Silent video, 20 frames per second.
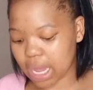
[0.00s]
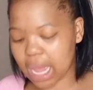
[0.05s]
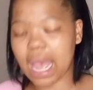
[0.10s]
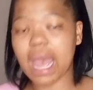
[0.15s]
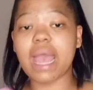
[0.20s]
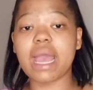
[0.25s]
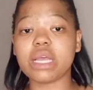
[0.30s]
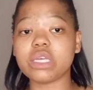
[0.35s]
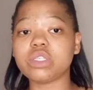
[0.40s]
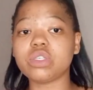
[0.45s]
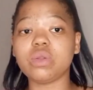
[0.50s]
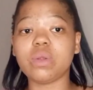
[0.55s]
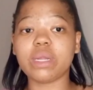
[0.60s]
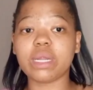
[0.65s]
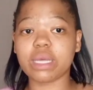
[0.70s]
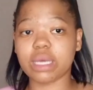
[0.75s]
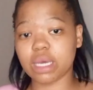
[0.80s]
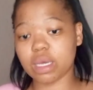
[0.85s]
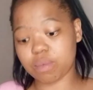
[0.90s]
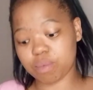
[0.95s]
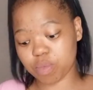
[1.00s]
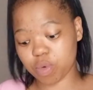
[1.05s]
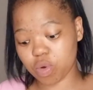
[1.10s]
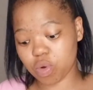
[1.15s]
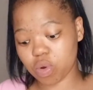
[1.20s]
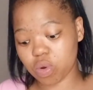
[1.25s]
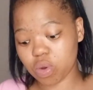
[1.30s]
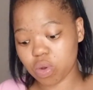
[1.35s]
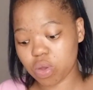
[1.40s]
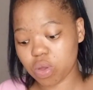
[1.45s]
I actually wanna get
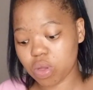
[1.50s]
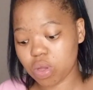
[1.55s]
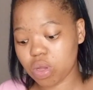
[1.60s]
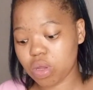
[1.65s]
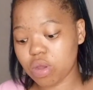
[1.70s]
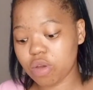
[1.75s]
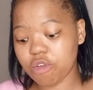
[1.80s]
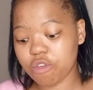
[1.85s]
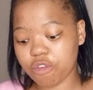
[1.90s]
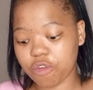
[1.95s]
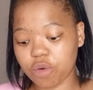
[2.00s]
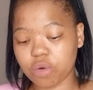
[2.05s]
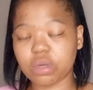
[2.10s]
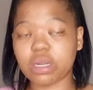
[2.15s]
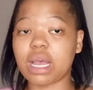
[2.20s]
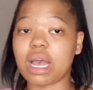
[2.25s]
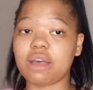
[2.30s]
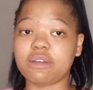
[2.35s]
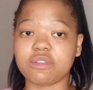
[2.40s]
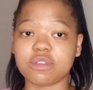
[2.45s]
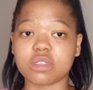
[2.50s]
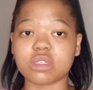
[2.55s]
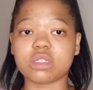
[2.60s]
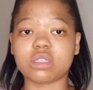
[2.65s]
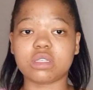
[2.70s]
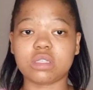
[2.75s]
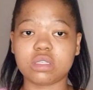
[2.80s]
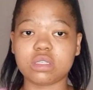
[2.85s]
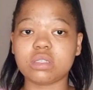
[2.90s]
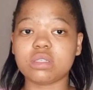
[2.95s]
more phone covers,
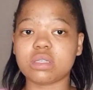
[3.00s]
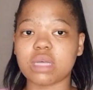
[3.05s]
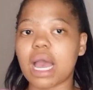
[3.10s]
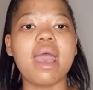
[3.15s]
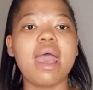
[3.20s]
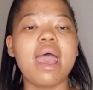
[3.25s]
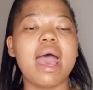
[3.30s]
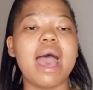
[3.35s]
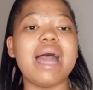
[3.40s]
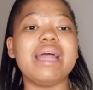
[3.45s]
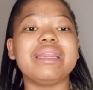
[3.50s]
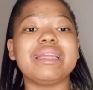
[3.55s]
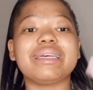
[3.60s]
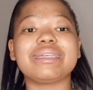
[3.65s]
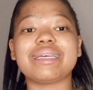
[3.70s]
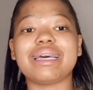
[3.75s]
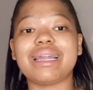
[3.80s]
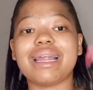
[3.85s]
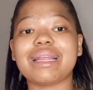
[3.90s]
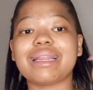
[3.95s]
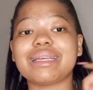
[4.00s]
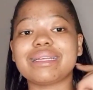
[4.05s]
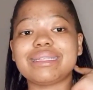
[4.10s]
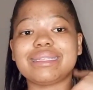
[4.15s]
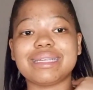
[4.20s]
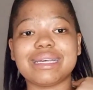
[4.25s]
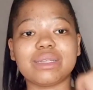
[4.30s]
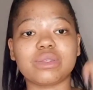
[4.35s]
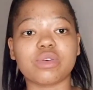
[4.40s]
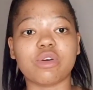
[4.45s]
and there's another
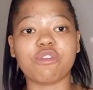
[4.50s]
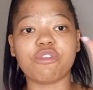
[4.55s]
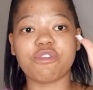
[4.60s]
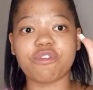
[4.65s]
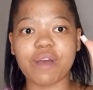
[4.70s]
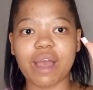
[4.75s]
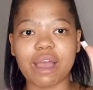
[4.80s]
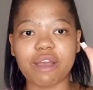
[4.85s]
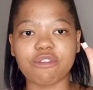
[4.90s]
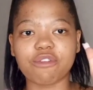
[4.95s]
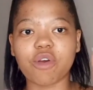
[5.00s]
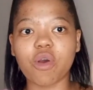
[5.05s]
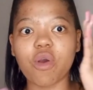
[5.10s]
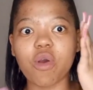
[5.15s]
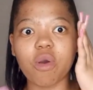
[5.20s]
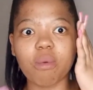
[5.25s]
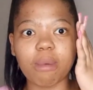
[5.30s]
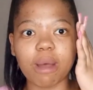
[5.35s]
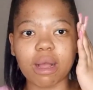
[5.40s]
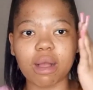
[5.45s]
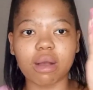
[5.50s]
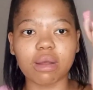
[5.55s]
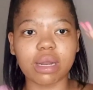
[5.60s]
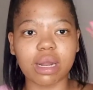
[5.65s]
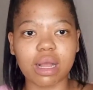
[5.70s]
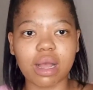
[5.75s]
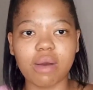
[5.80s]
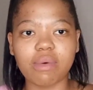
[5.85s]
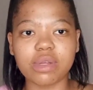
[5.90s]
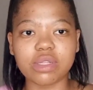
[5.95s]
set of 5. Oh my god, I
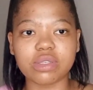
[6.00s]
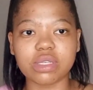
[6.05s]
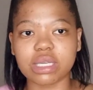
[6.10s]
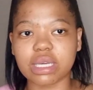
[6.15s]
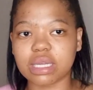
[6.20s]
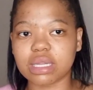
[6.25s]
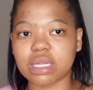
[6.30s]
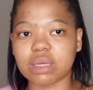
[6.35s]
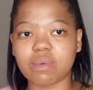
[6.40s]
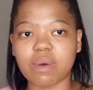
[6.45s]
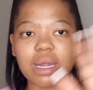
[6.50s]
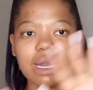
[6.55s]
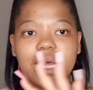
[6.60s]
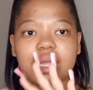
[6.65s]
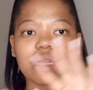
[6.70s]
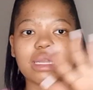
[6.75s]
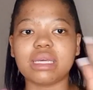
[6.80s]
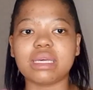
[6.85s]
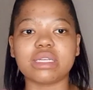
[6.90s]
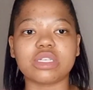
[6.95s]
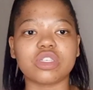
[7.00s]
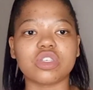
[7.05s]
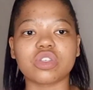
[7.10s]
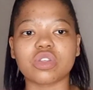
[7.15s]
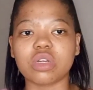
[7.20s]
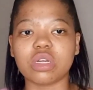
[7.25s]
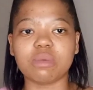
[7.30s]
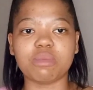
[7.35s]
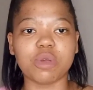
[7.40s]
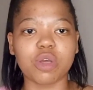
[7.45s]
can't wait to get the one. I think it's just
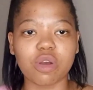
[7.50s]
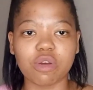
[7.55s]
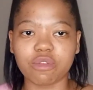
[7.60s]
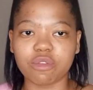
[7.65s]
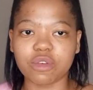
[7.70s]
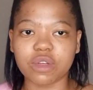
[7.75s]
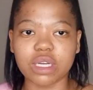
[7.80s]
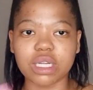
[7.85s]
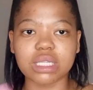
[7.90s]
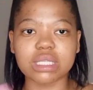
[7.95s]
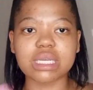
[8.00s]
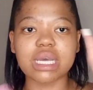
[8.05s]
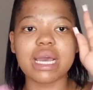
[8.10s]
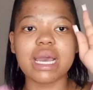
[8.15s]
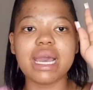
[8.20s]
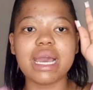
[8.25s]
gonna be convenient.